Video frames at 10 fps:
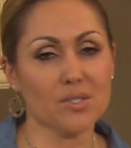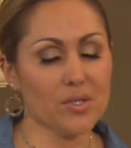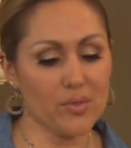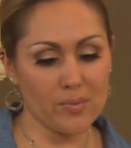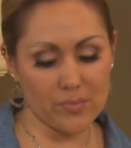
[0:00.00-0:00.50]
You
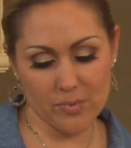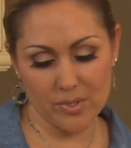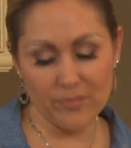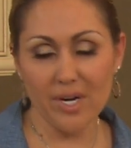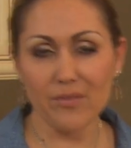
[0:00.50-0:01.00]
know, when
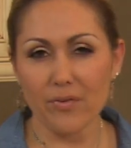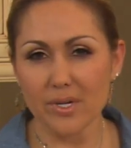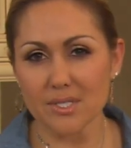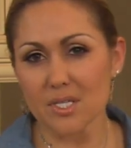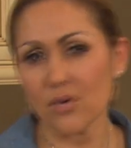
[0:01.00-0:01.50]
you invite
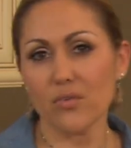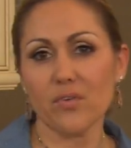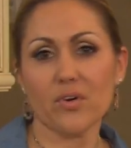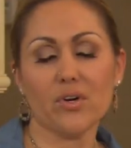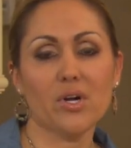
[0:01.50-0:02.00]
friends
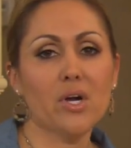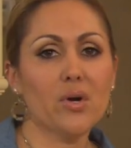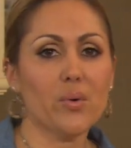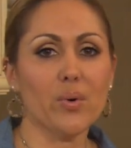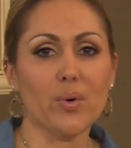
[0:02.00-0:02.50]
over
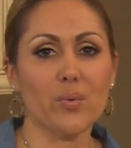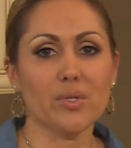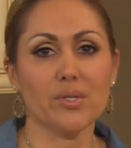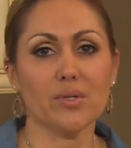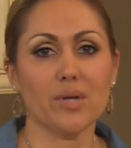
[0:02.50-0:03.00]
or
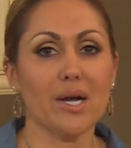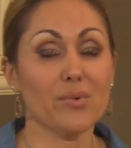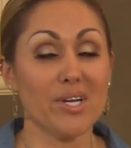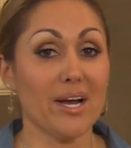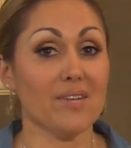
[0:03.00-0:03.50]
when
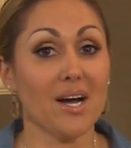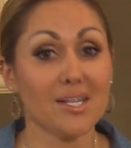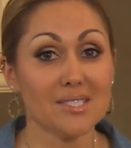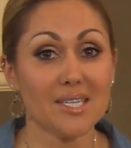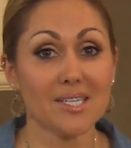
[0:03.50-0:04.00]
we have a
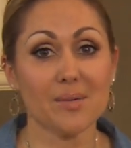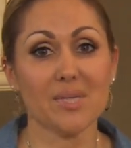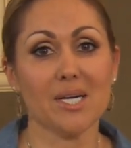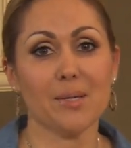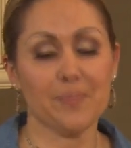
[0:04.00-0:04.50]
holiday coming
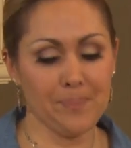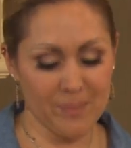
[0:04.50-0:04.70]
up,